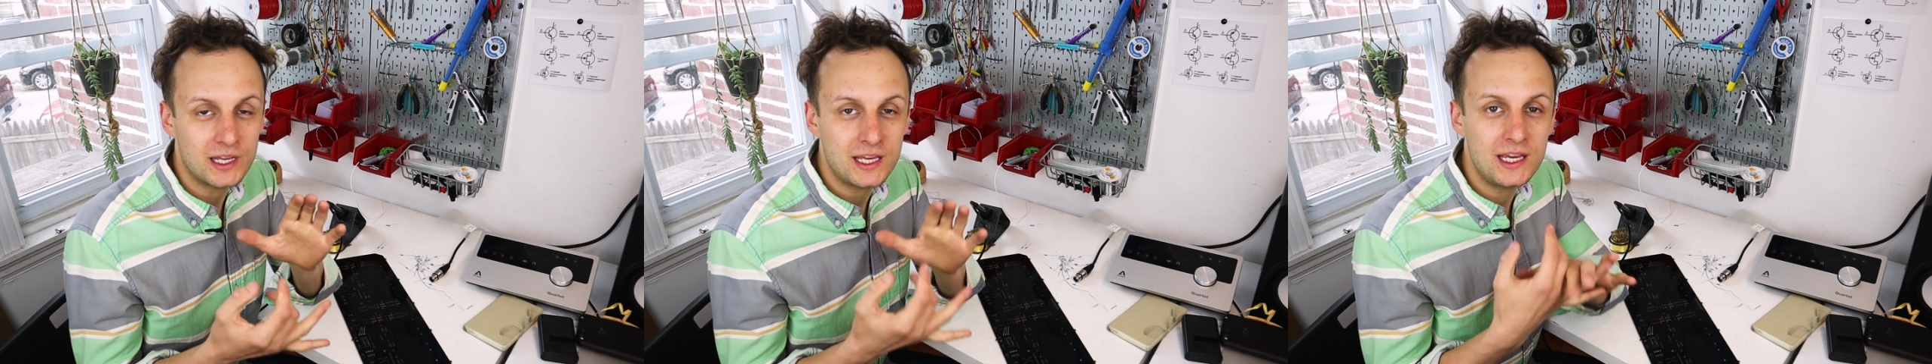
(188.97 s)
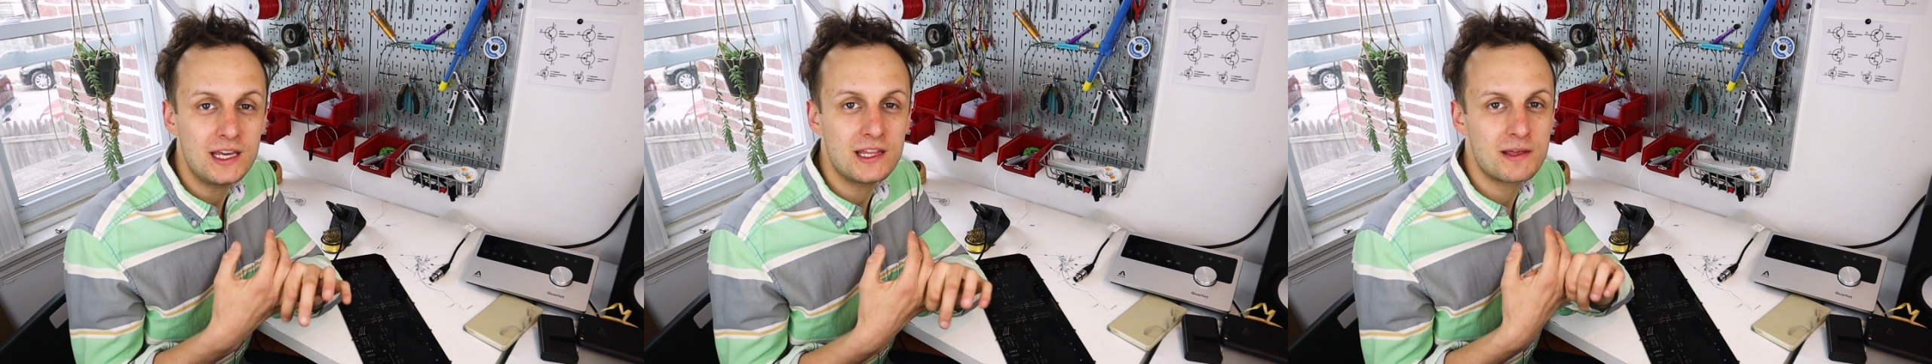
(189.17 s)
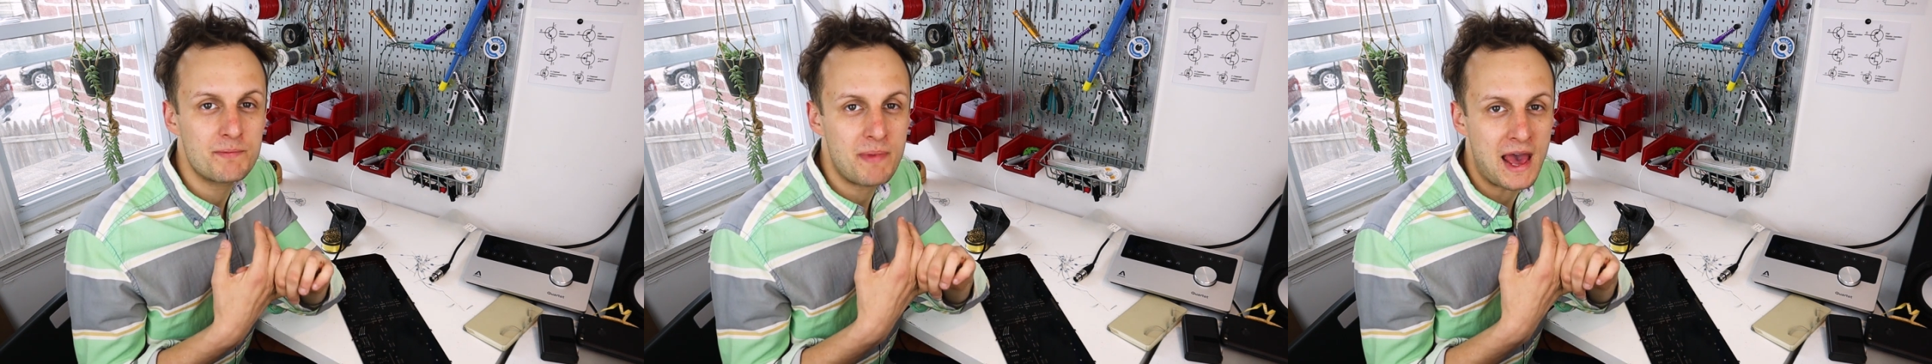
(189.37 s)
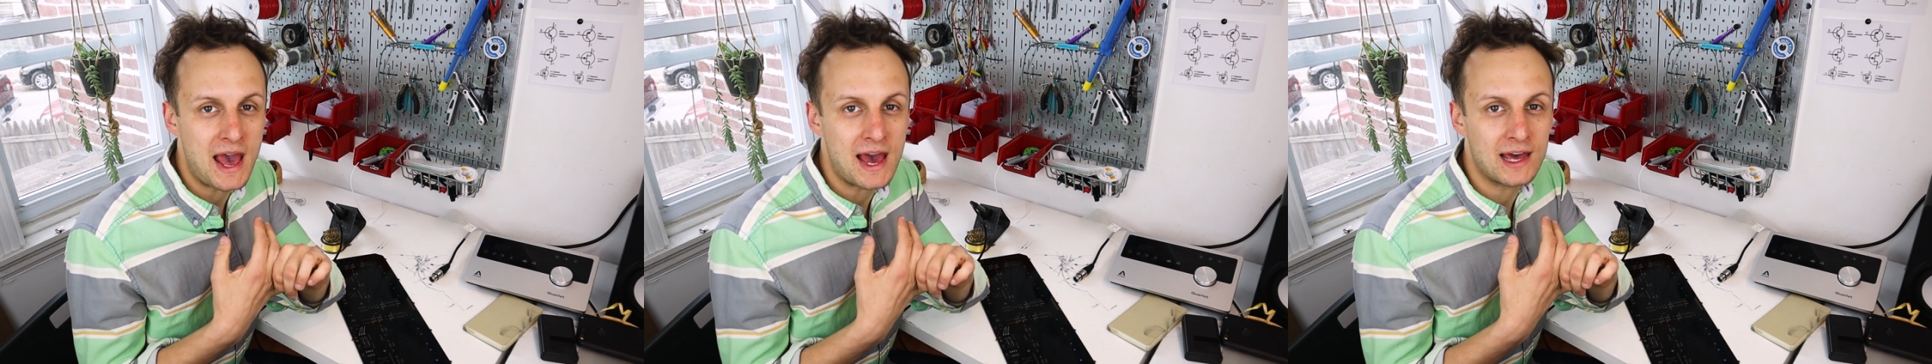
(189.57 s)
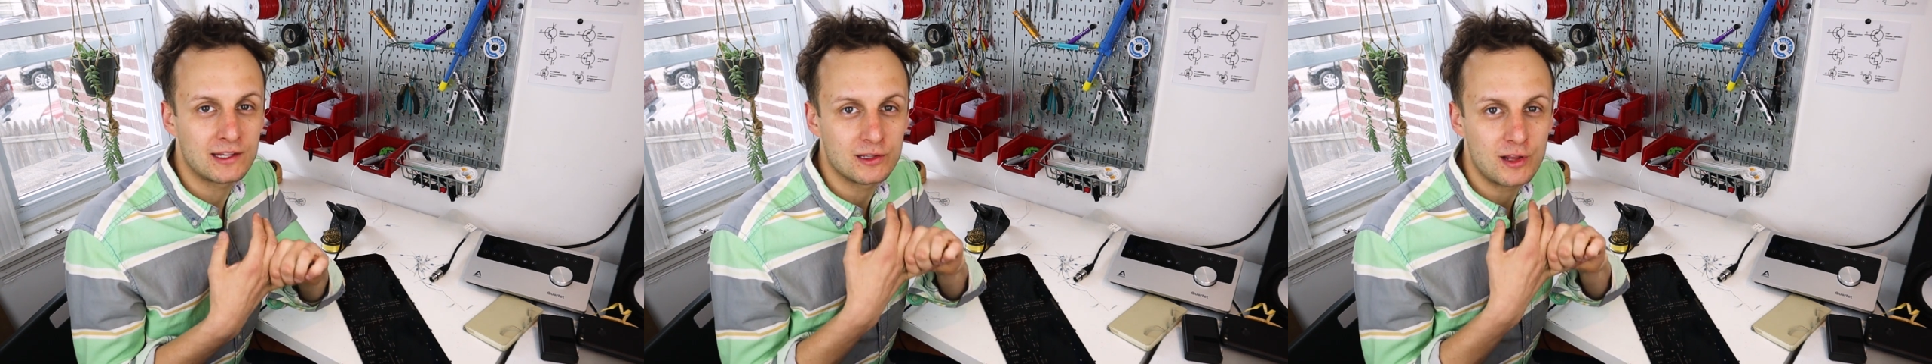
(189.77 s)
Heat the
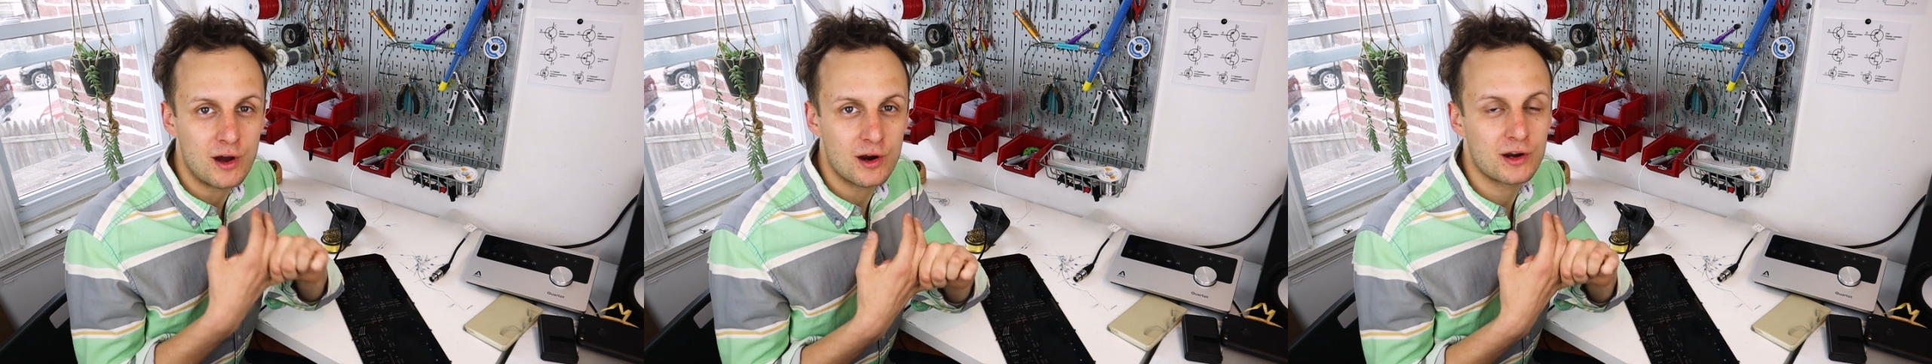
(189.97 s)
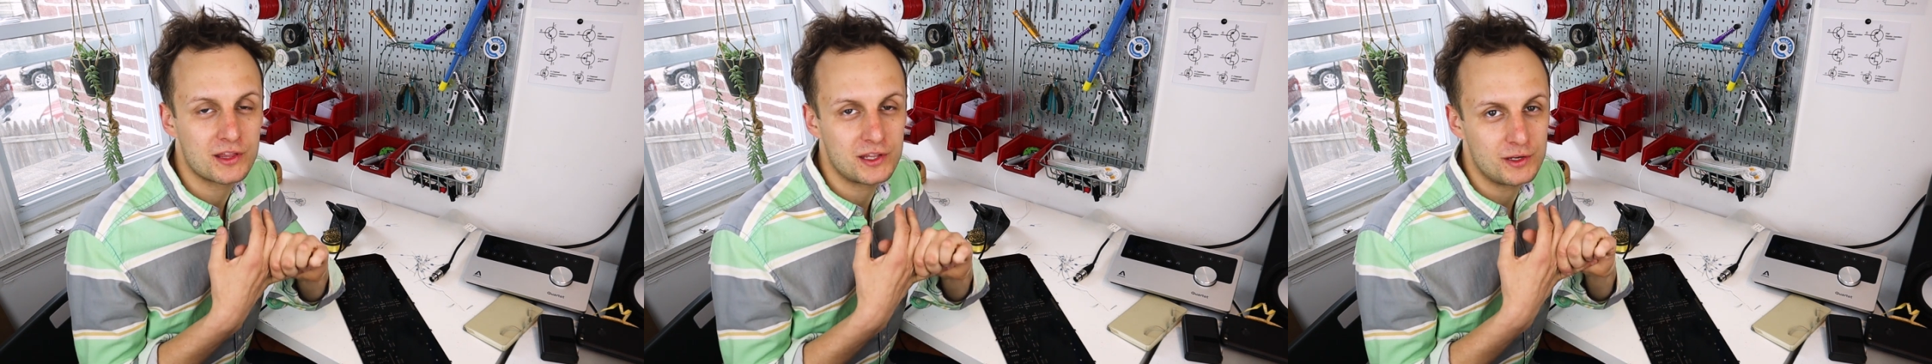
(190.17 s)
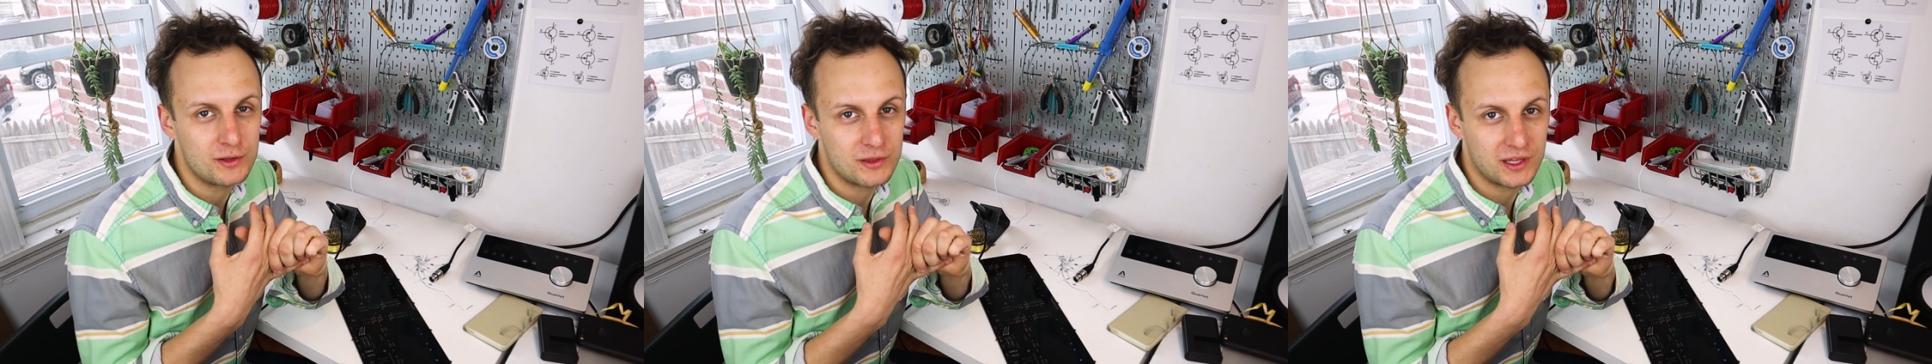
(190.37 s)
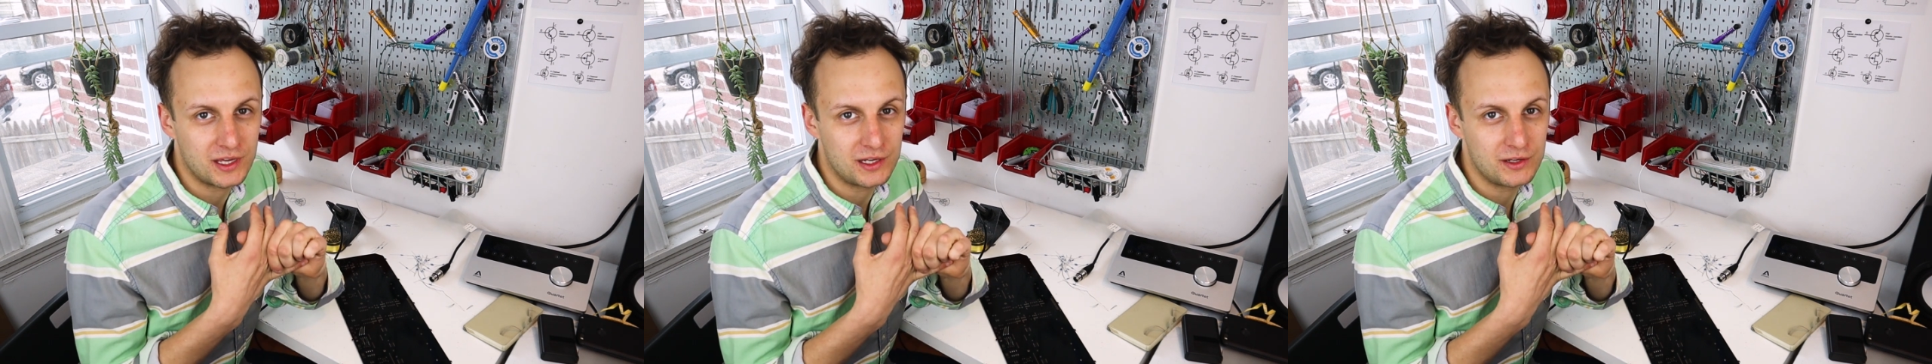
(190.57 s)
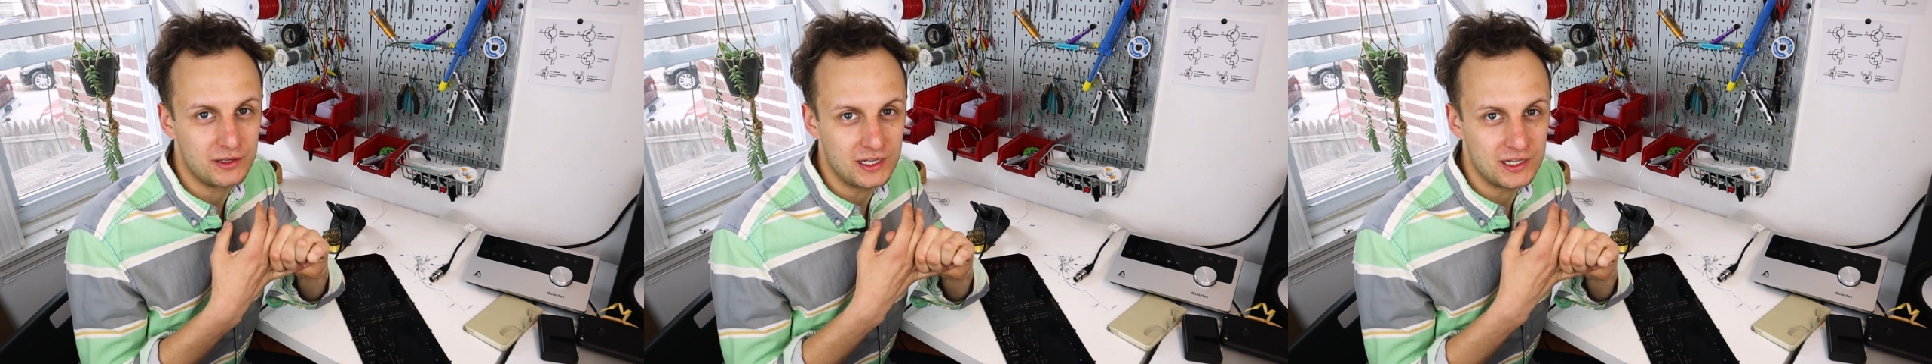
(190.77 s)
pad longer than you
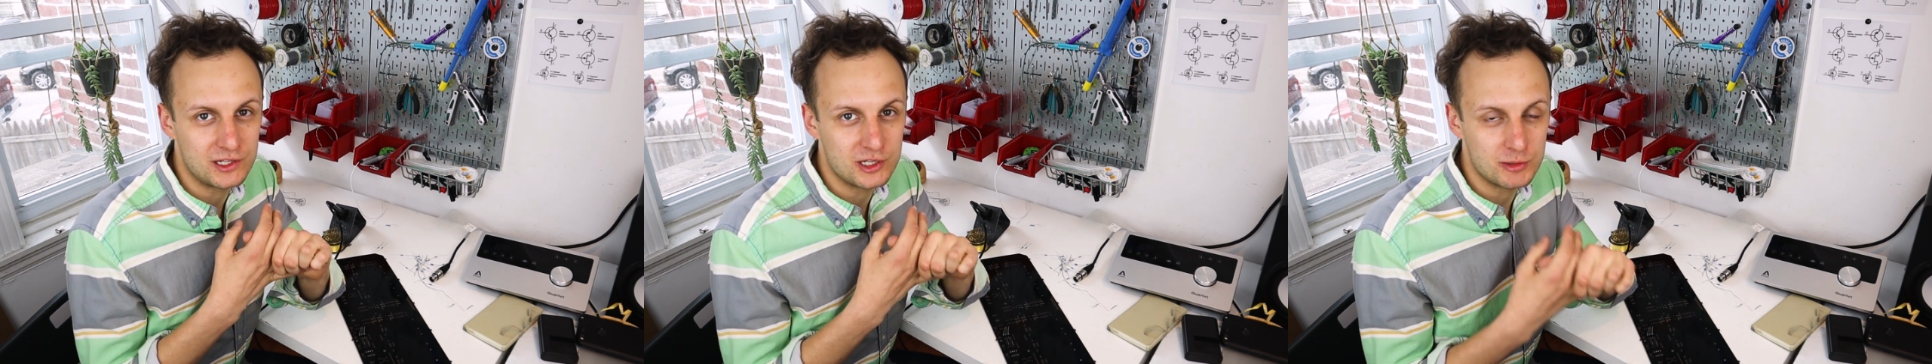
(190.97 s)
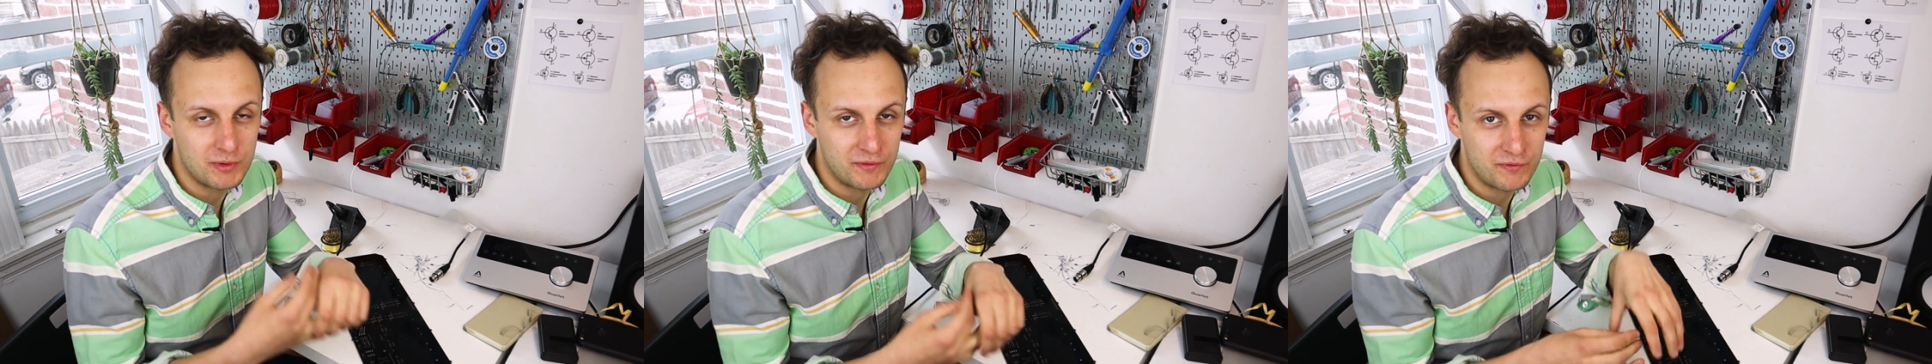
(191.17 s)
think you need to